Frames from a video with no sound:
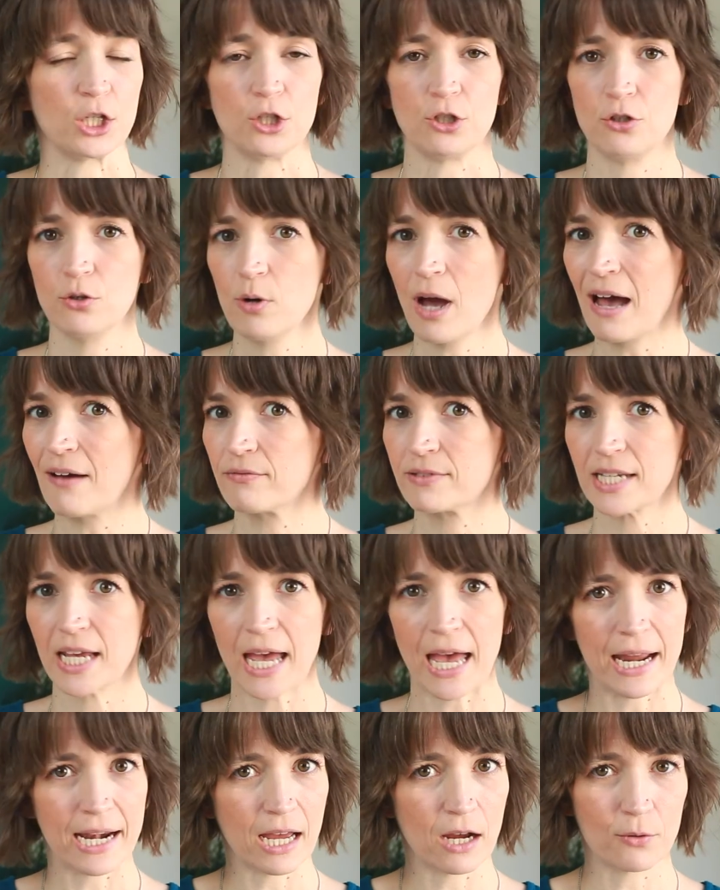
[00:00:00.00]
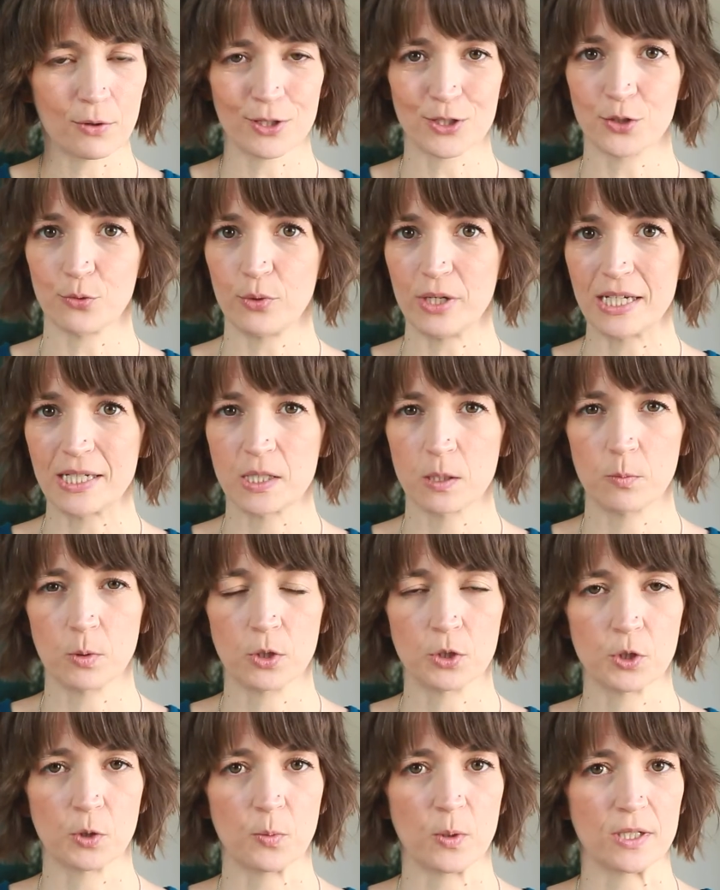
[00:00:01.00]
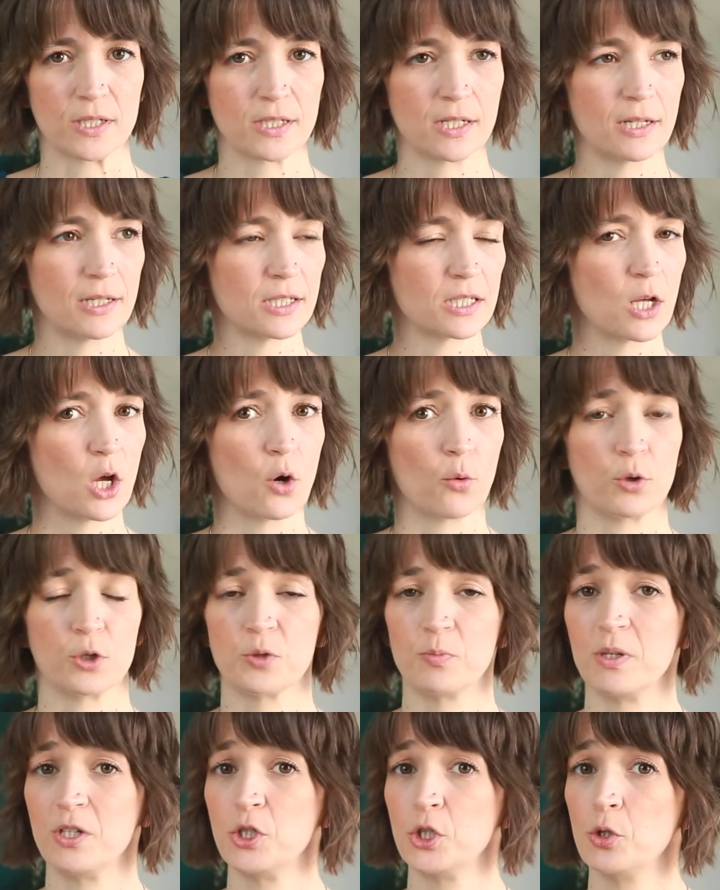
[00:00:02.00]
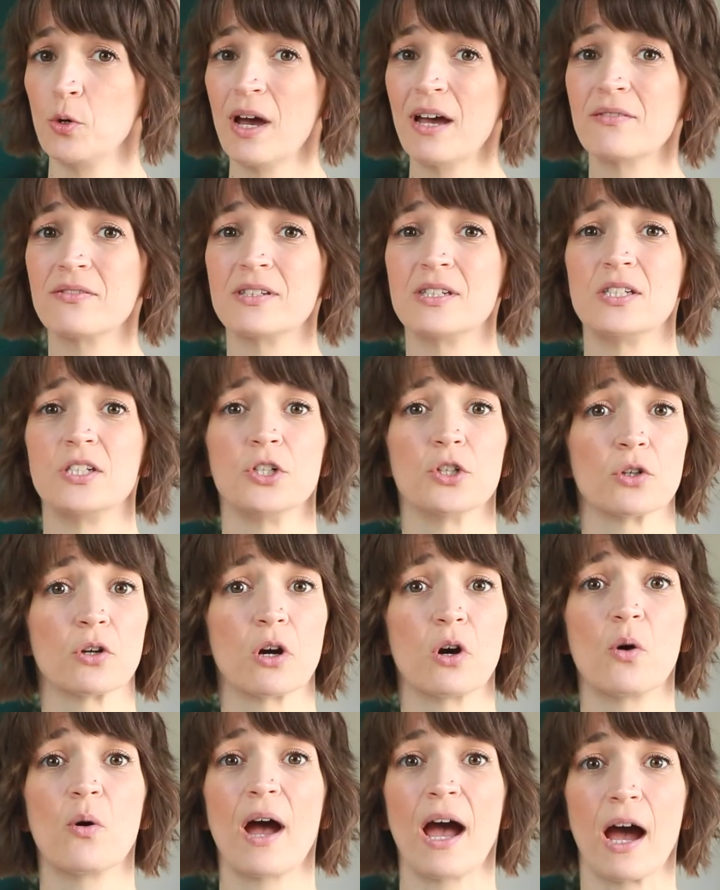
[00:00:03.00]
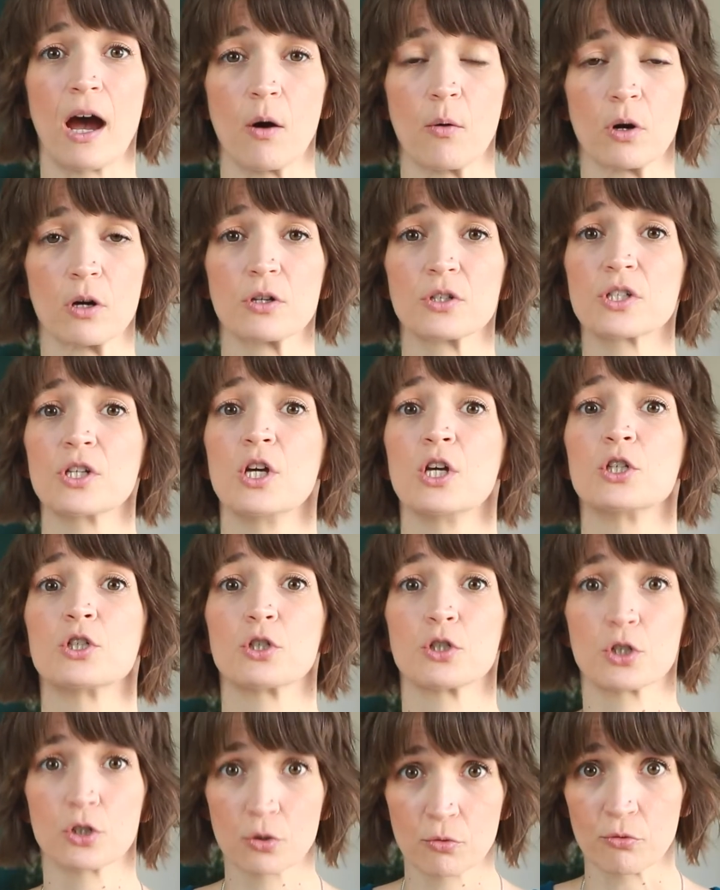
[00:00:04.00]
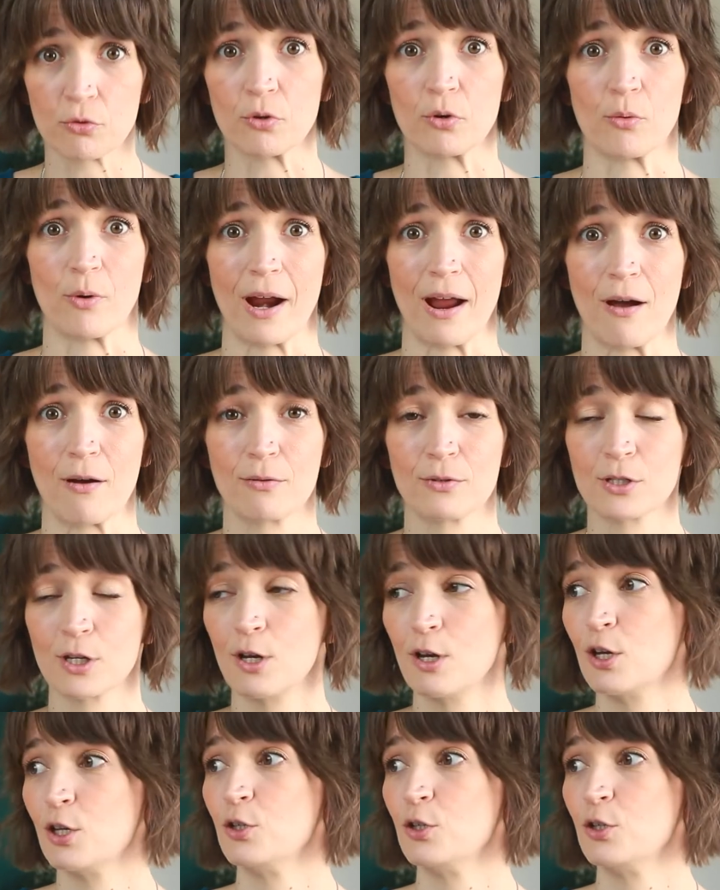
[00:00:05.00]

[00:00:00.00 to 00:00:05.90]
you have 10 hours a week to build your business, which means you have 0 hours to screw around.